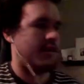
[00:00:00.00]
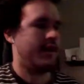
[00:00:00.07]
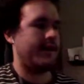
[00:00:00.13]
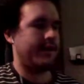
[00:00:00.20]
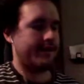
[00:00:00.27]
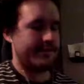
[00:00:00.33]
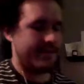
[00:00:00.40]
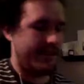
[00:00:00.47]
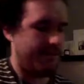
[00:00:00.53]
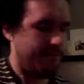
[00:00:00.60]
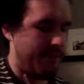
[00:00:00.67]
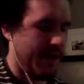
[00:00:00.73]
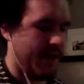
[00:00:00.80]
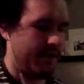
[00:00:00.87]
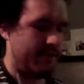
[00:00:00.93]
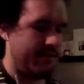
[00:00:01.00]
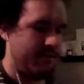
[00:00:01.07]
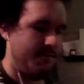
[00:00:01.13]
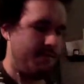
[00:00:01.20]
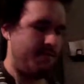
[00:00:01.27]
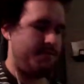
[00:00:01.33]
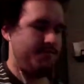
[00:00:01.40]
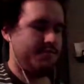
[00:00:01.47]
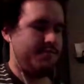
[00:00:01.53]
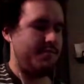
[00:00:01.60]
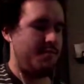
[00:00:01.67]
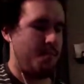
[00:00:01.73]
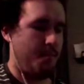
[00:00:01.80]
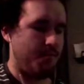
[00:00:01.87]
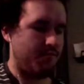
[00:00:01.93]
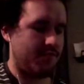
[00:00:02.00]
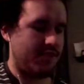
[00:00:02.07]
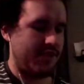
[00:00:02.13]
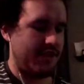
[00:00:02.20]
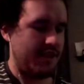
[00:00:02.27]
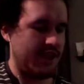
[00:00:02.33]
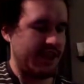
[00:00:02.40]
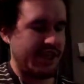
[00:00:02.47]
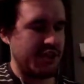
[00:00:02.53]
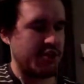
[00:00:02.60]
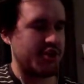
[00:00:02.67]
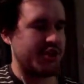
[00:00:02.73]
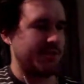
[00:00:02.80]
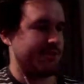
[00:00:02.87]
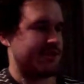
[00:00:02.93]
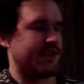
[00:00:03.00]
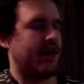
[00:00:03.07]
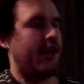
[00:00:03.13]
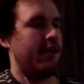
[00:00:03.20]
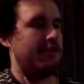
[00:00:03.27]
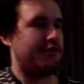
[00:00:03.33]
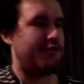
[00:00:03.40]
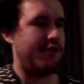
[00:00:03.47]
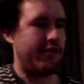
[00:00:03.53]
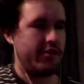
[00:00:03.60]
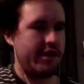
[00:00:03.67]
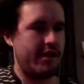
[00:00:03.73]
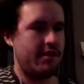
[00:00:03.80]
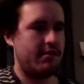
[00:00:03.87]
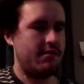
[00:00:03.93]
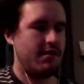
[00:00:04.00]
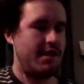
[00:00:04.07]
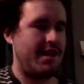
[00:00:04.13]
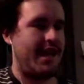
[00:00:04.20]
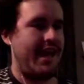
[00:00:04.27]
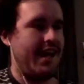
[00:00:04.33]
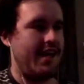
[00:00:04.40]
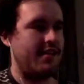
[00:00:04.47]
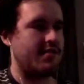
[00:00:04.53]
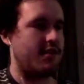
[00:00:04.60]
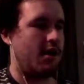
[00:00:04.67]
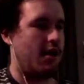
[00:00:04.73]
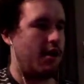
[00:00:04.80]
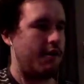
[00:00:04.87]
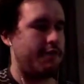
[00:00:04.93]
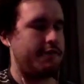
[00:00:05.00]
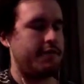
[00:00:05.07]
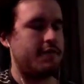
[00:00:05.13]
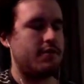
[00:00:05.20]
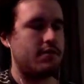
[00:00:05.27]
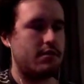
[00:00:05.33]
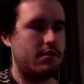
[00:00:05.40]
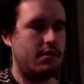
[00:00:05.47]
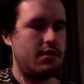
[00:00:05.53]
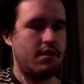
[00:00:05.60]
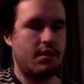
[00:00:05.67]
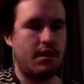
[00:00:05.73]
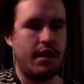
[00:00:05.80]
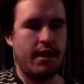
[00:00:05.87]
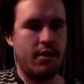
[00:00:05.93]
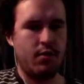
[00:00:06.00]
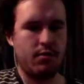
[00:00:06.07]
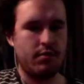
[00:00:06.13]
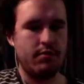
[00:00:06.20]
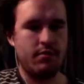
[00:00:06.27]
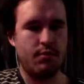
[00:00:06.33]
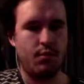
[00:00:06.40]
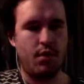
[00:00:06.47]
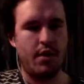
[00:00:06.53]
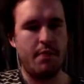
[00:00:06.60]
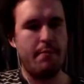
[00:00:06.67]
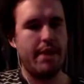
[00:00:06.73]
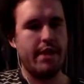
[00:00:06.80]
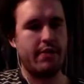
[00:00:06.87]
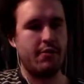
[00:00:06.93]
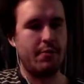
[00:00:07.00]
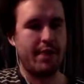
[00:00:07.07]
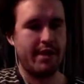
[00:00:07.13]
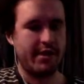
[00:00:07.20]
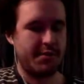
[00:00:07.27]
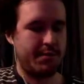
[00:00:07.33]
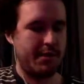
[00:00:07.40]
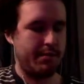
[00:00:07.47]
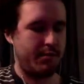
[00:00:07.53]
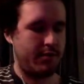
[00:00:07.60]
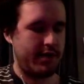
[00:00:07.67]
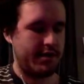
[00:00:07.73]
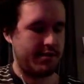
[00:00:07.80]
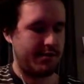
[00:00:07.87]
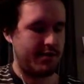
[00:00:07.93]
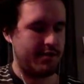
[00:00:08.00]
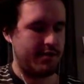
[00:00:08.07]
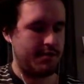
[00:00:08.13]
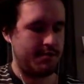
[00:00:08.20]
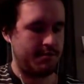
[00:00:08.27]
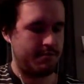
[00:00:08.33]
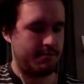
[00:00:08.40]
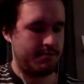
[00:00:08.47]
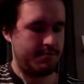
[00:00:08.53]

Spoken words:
I guess my leadership style is fairly hands off. I don't want to micromanage people. I just want them.